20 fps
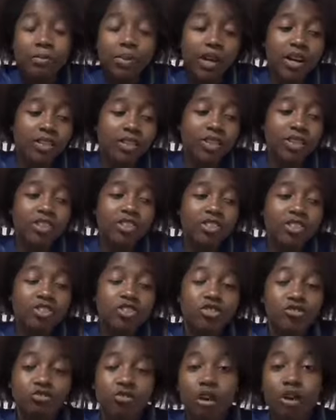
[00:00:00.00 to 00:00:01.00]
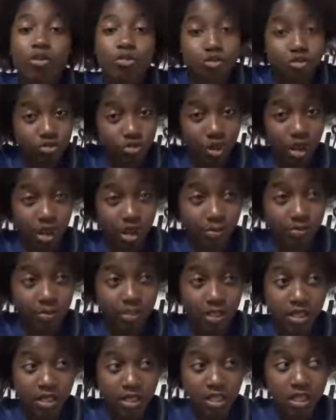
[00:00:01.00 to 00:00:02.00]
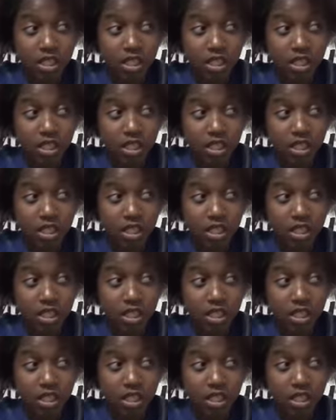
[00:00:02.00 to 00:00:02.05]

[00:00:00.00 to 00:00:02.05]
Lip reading: Brothers throat drops,